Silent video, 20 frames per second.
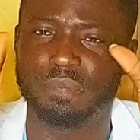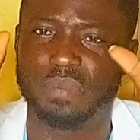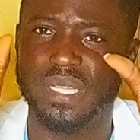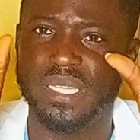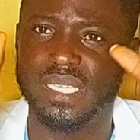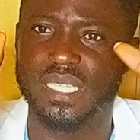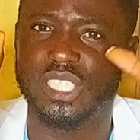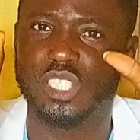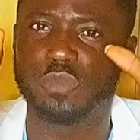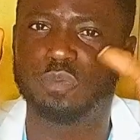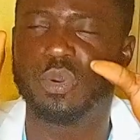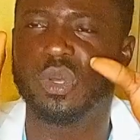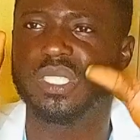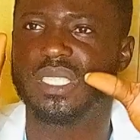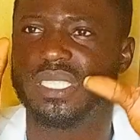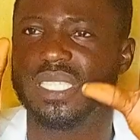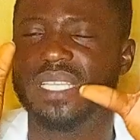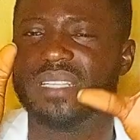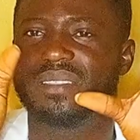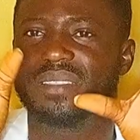
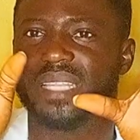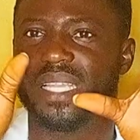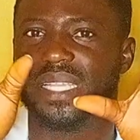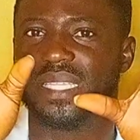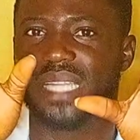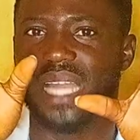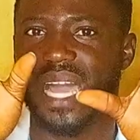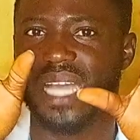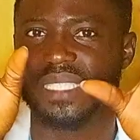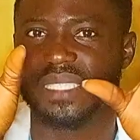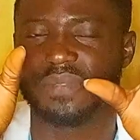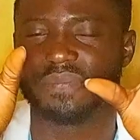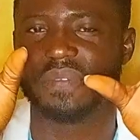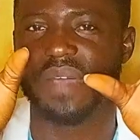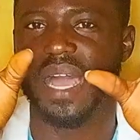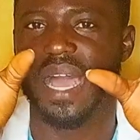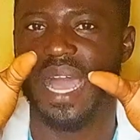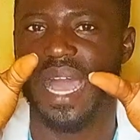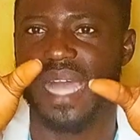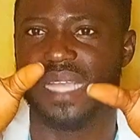predisposing thing as
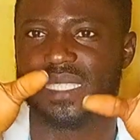far